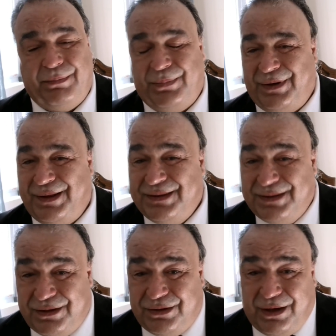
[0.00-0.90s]
But I
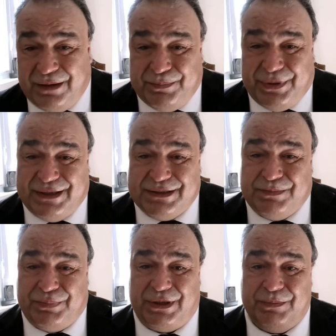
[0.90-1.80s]
think God
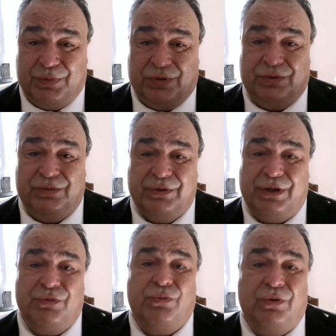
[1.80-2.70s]
picks people
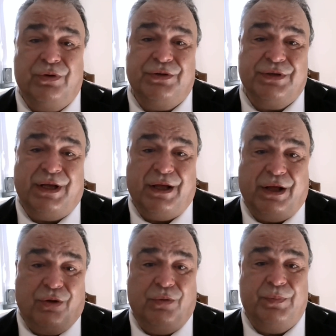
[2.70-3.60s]
in order to
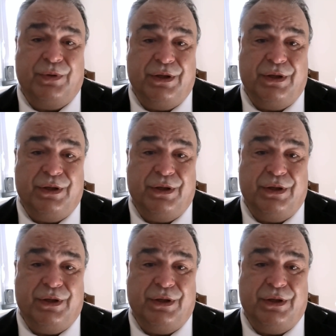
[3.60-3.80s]
help,